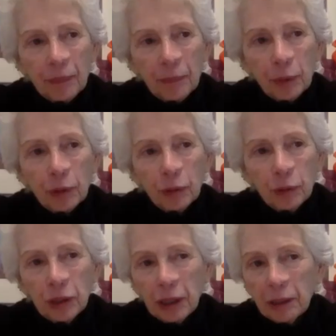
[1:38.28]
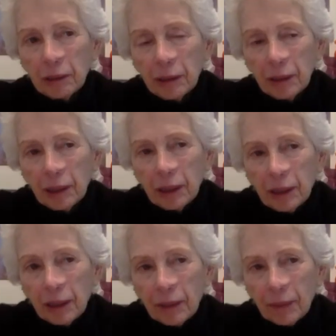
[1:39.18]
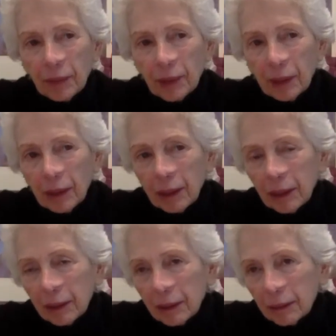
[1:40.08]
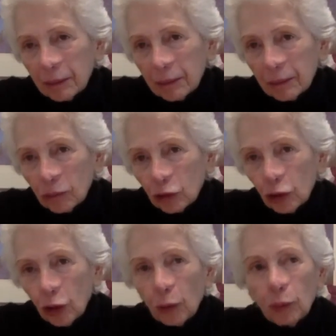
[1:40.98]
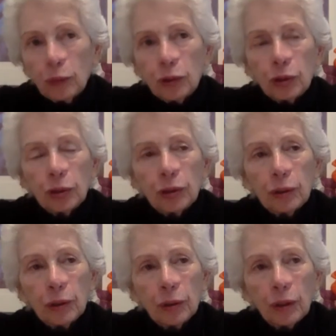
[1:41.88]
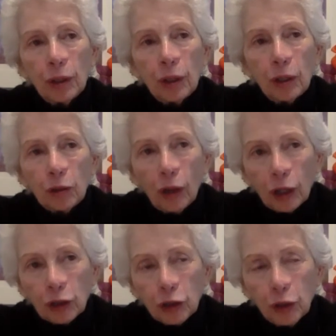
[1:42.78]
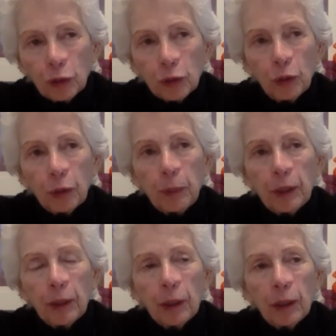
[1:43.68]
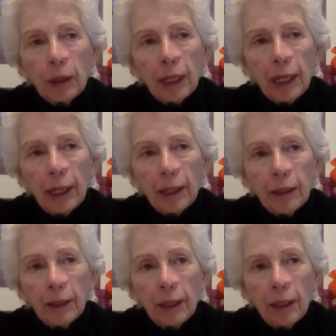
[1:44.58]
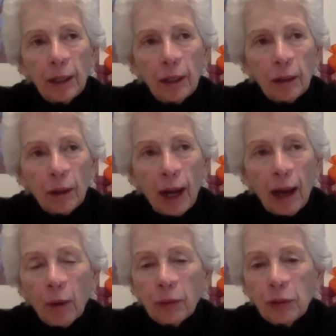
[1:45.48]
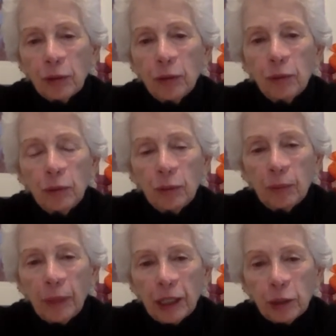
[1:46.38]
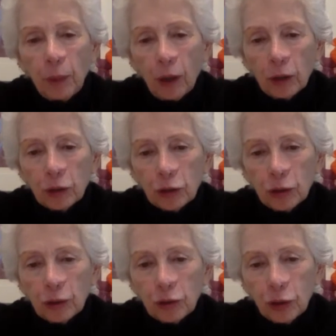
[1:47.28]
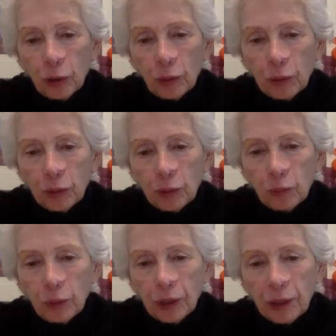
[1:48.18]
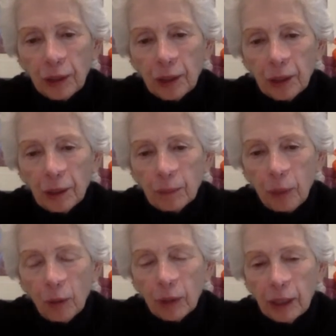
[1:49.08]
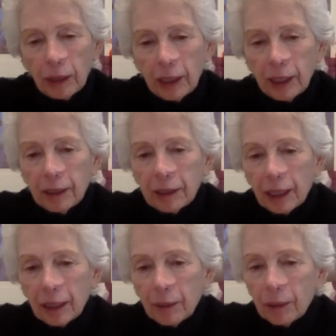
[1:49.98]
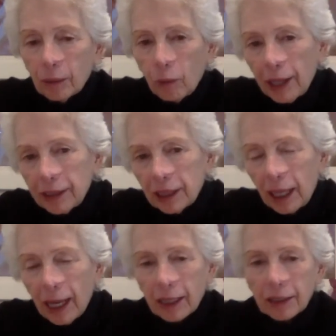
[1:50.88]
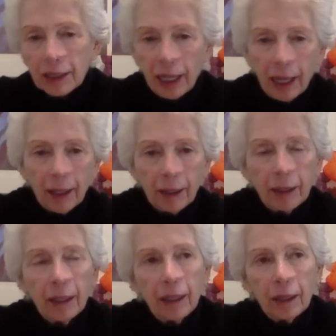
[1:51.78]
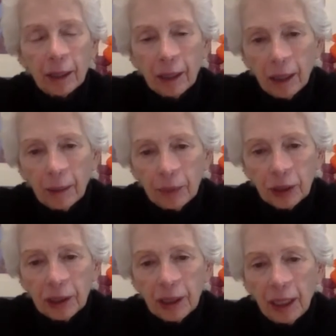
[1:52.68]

producing um, shows, talk shows with Bill, and how to baseball sh shows with Pony Leagues and the White Sox and the Cubs,